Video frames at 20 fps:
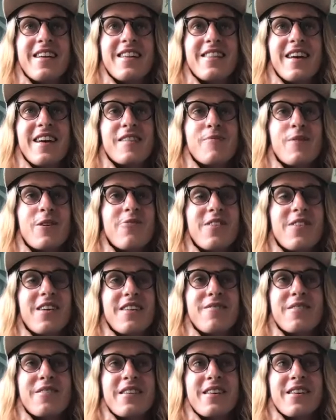that's been one
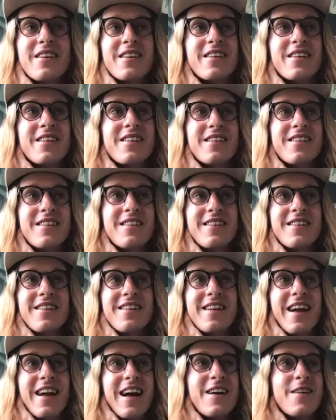of the,
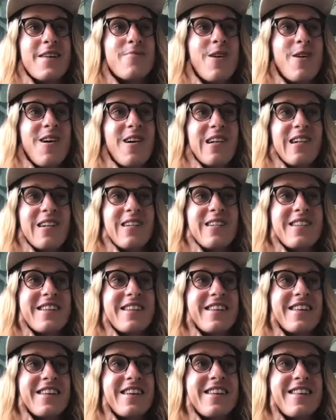and I am all
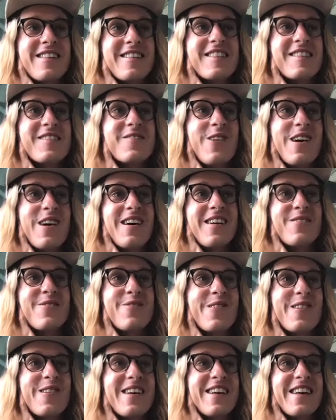ears as well
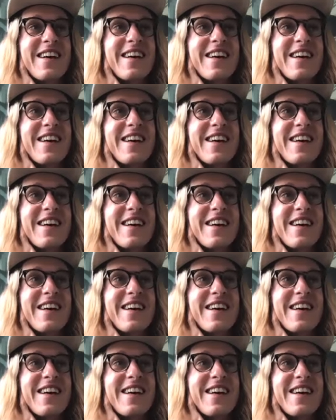for